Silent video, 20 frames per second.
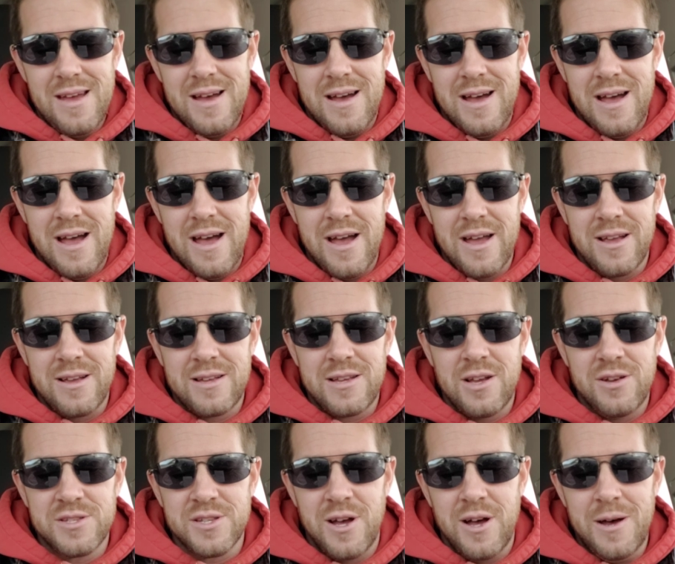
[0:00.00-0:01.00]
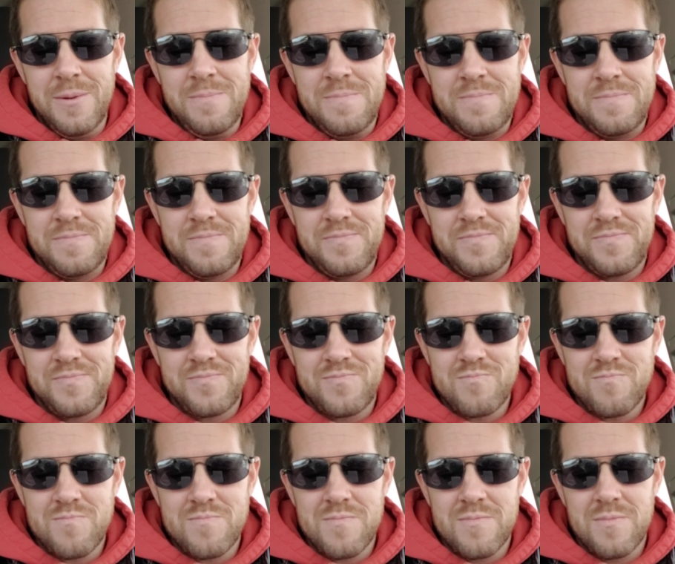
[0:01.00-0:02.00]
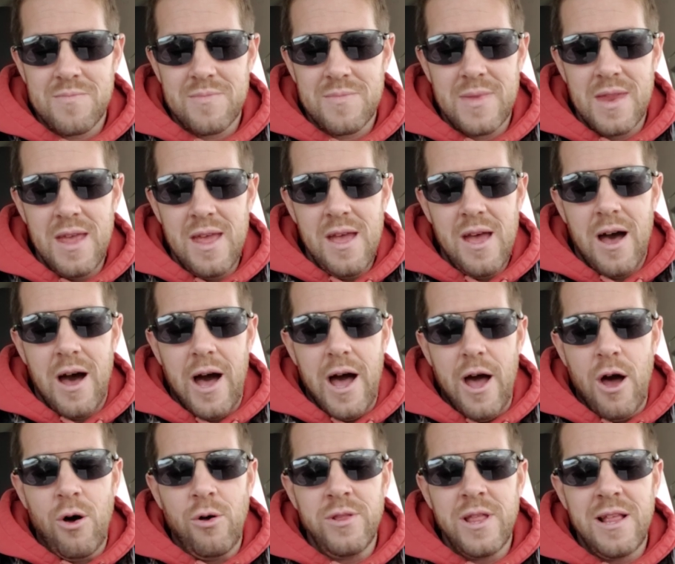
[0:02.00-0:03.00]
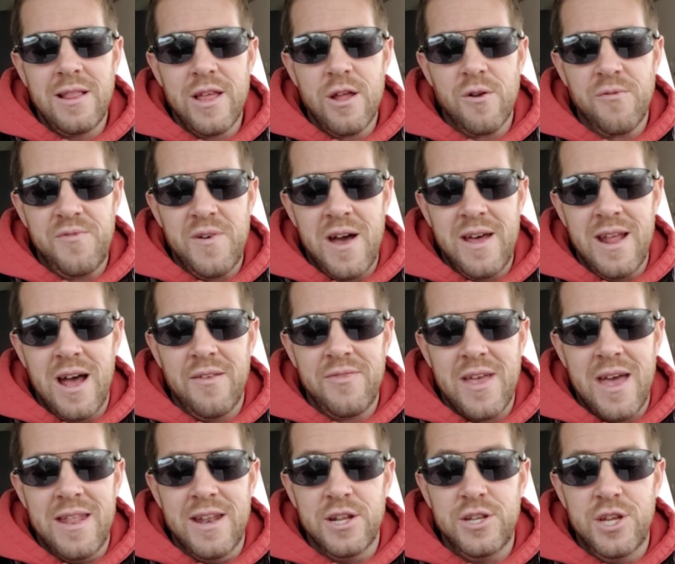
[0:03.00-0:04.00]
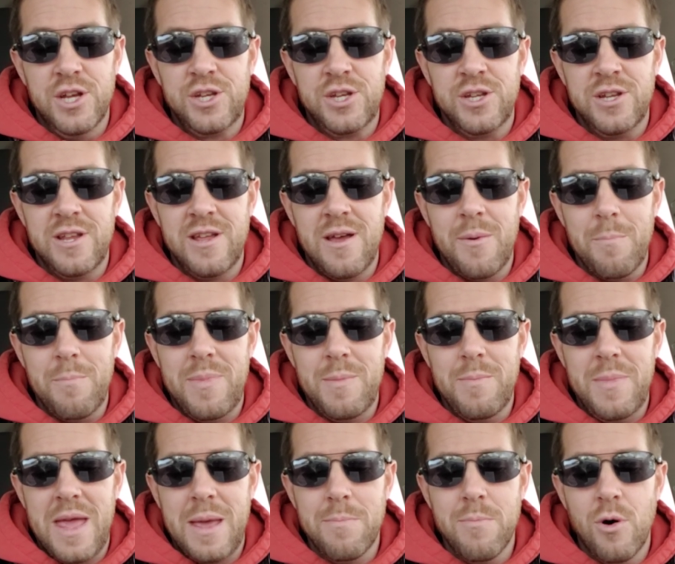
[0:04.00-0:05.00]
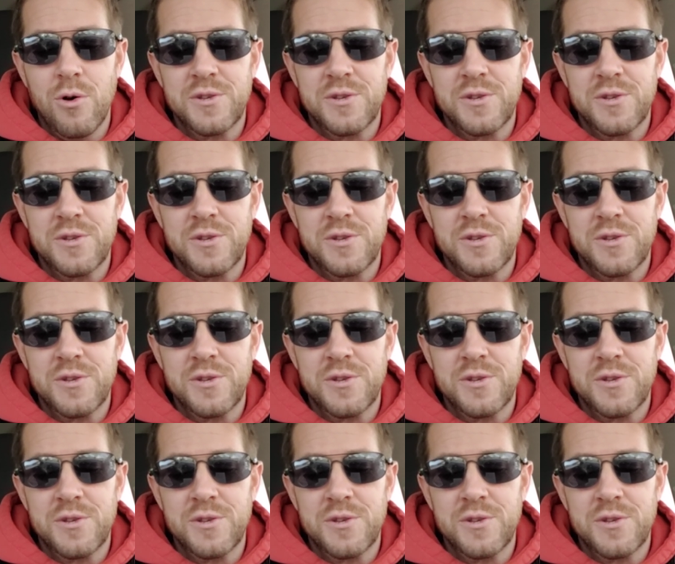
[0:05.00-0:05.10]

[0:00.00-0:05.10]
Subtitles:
Goes on. I only later found out that in addition to being